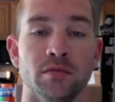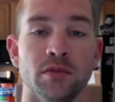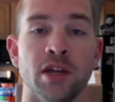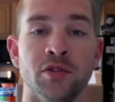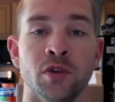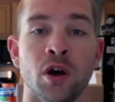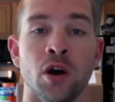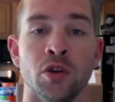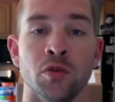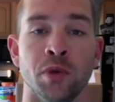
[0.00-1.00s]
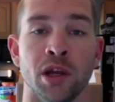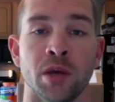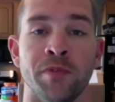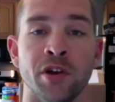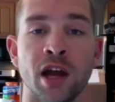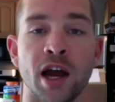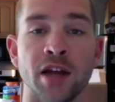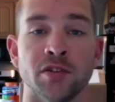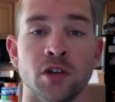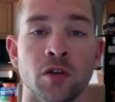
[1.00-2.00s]
as you know, you would wake up very high.
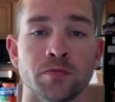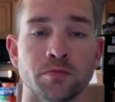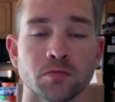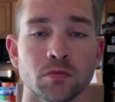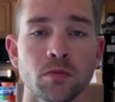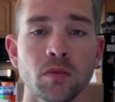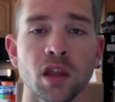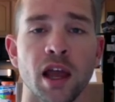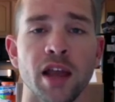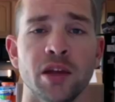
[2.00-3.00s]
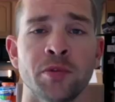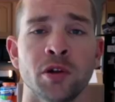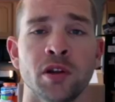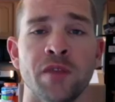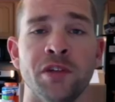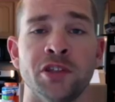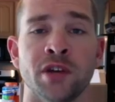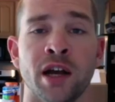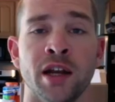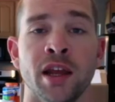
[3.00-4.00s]
So I ended up turning that feature
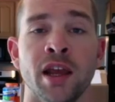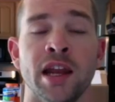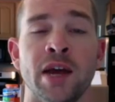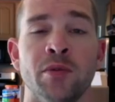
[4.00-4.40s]
on, and